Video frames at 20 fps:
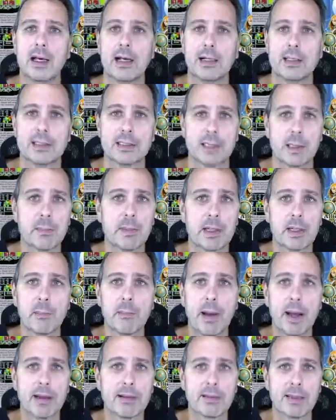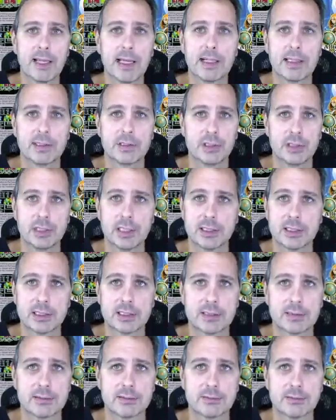something about that just
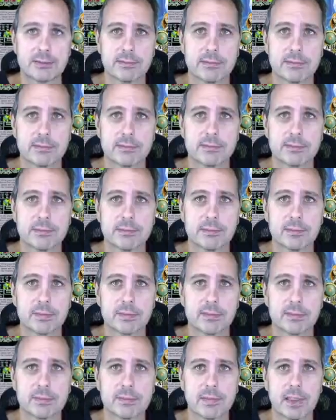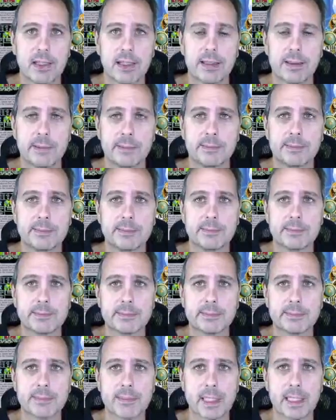um,
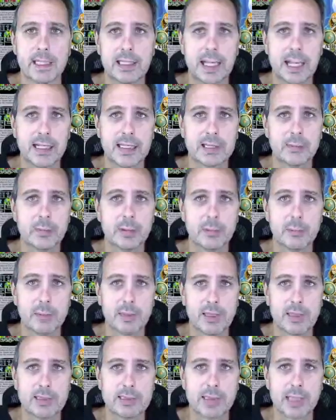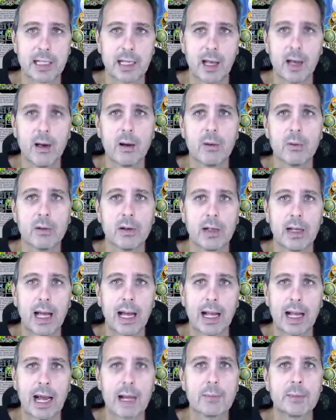connected with me. That's like, oh,
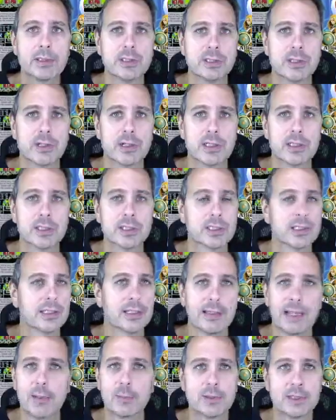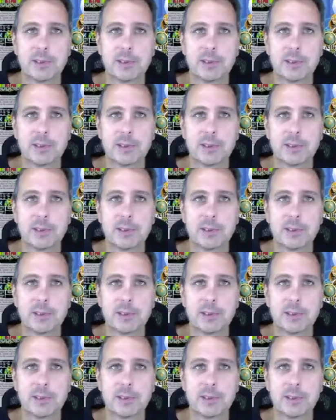like I'm in charge, and that was